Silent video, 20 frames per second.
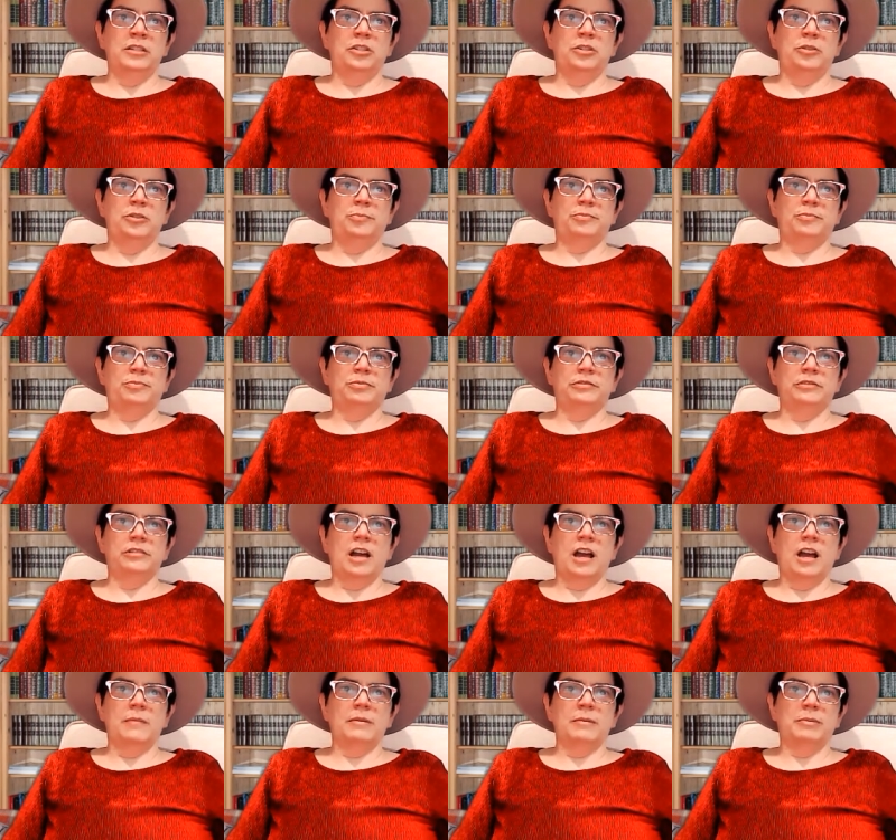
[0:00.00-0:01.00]
you
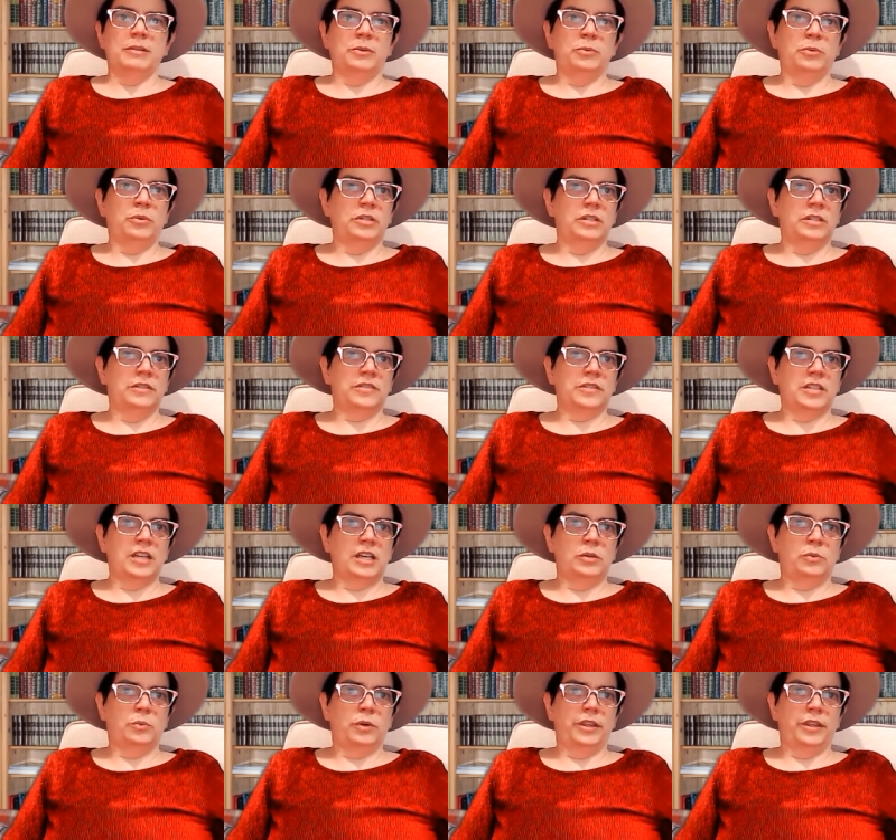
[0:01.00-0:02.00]
probably wouldn't have
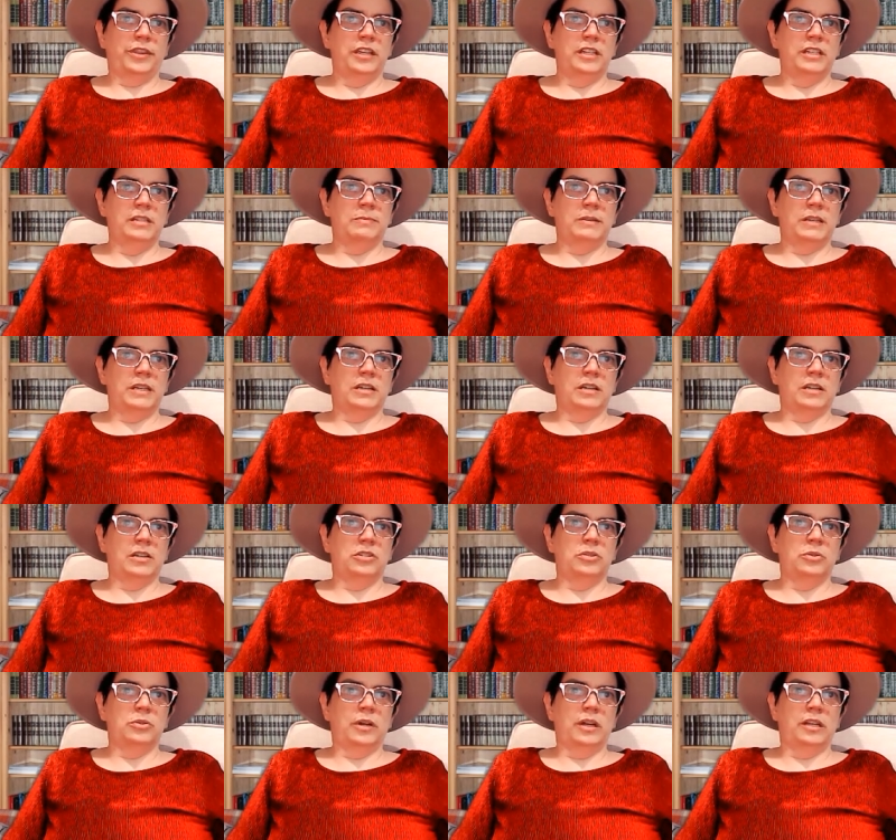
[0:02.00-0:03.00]
stayed with it
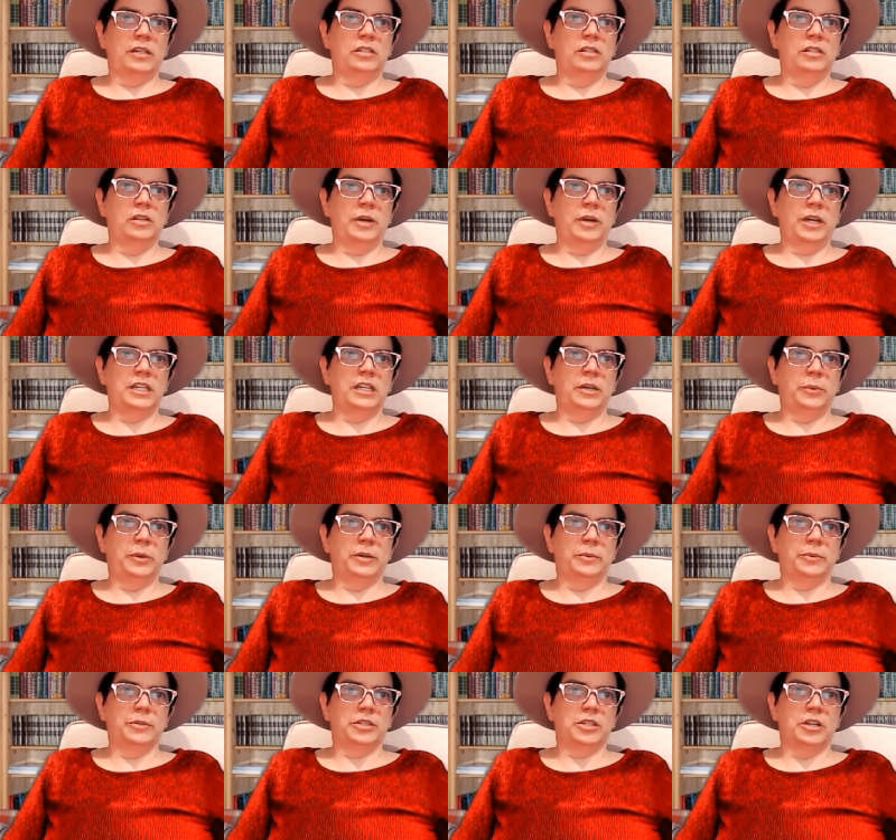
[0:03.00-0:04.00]
because you had no idea
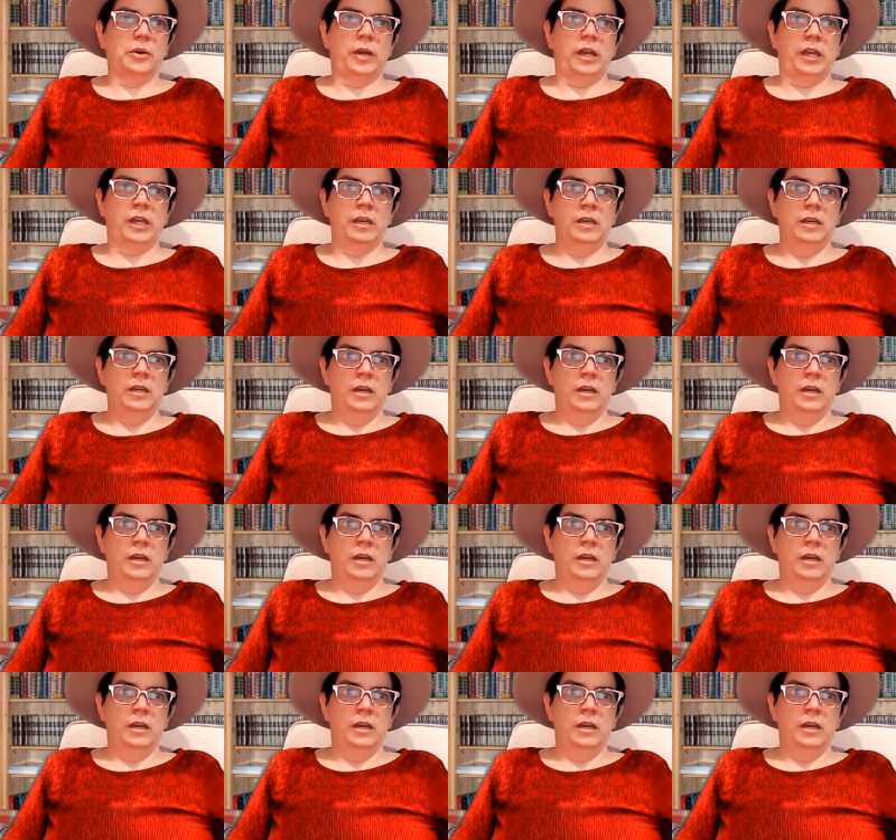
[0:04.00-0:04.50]
where it was going.